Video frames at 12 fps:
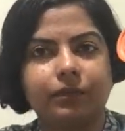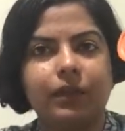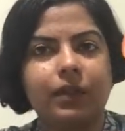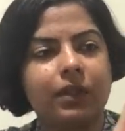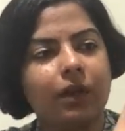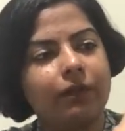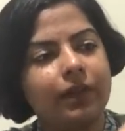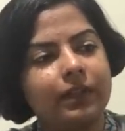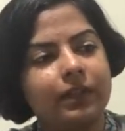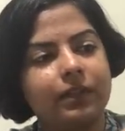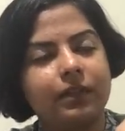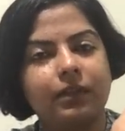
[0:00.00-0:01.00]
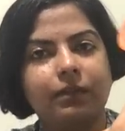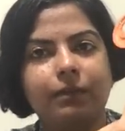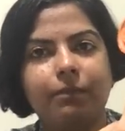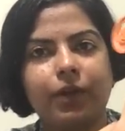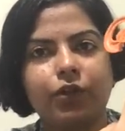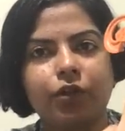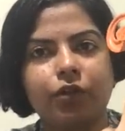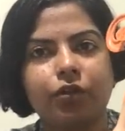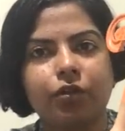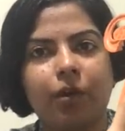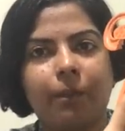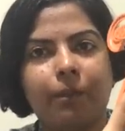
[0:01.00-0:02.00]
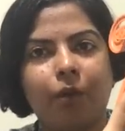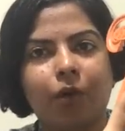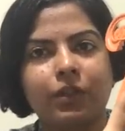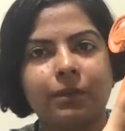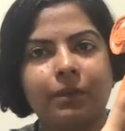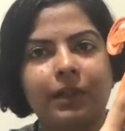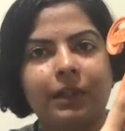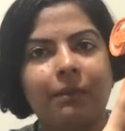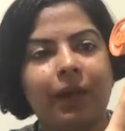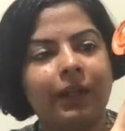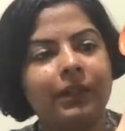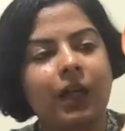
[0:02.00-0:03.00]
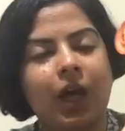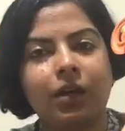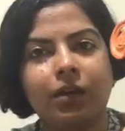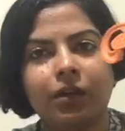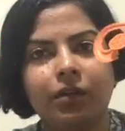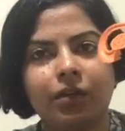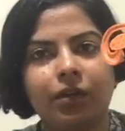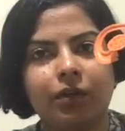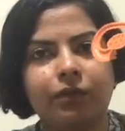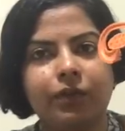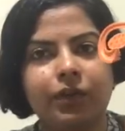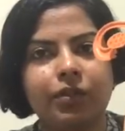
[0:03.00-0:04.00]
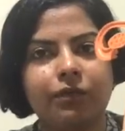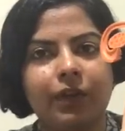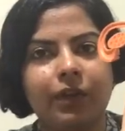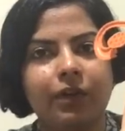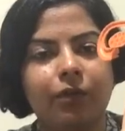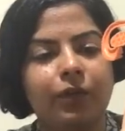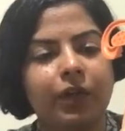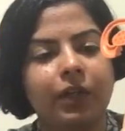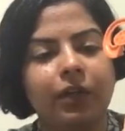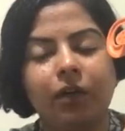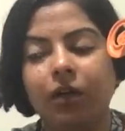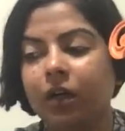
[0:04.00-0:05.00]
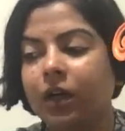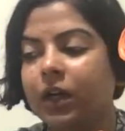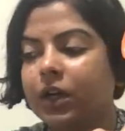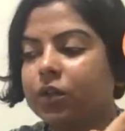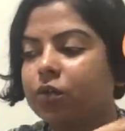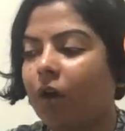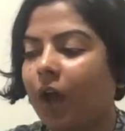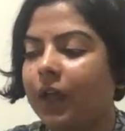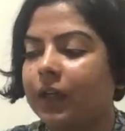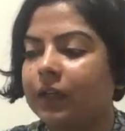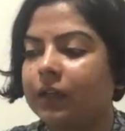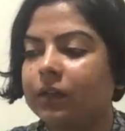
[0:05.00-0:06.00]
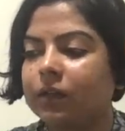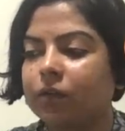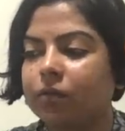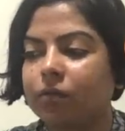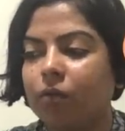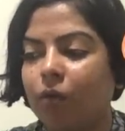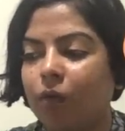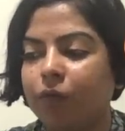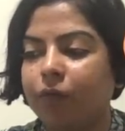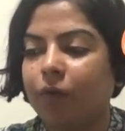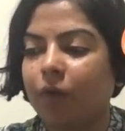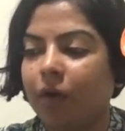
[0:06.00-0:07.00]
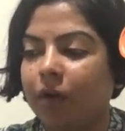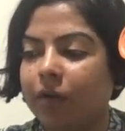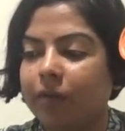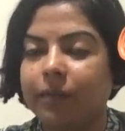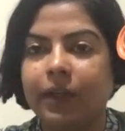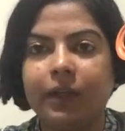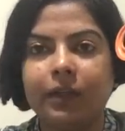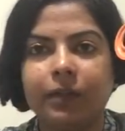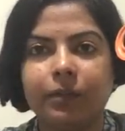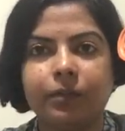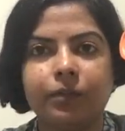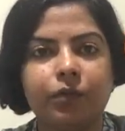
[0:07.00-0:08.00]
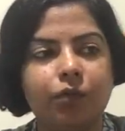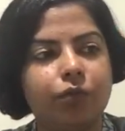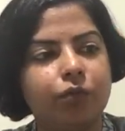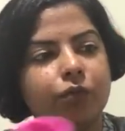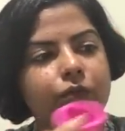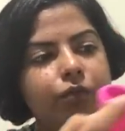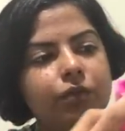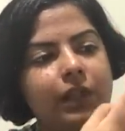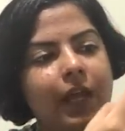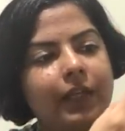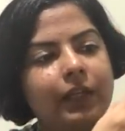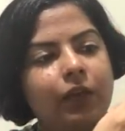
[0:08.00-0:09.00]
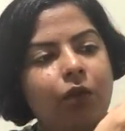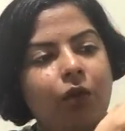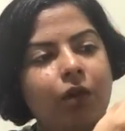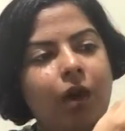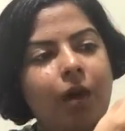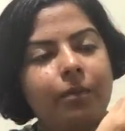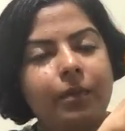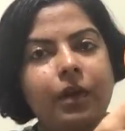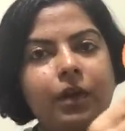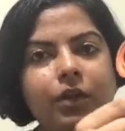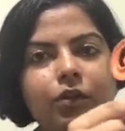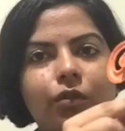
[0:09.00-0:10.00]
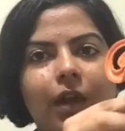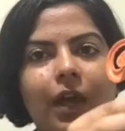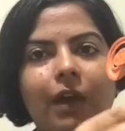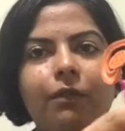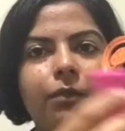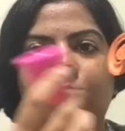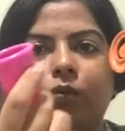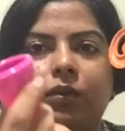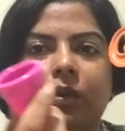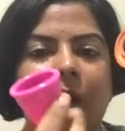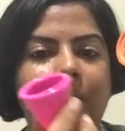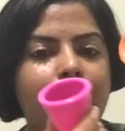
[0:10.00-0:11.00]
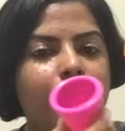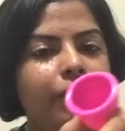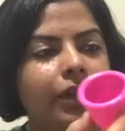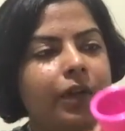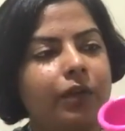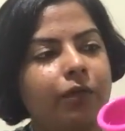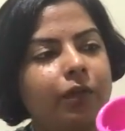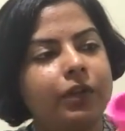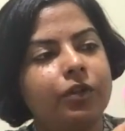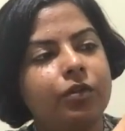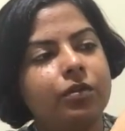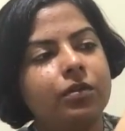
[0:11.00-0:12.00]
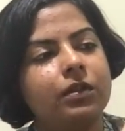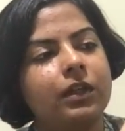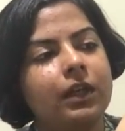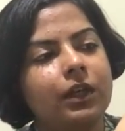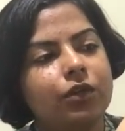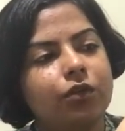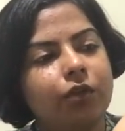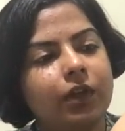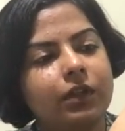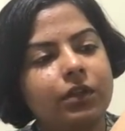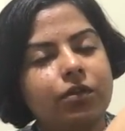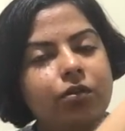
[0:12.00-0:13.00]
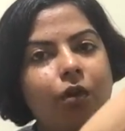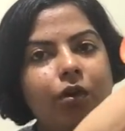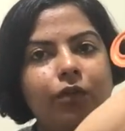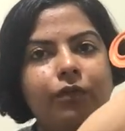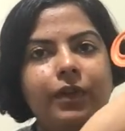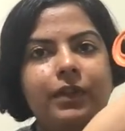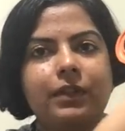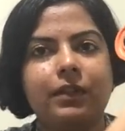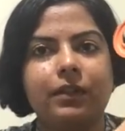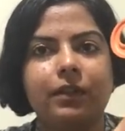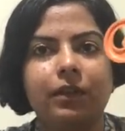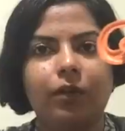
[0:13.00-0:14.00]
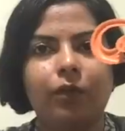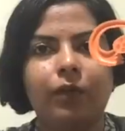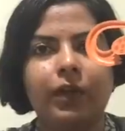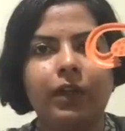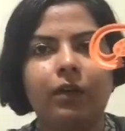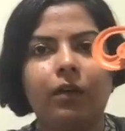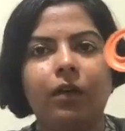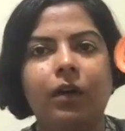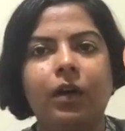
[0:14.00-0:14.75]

the cervix measures approximately my entire first finger over here, so I can go for a medium to slightly long cup. So I have a bund cup over here, for instance. So it sort of fits over here,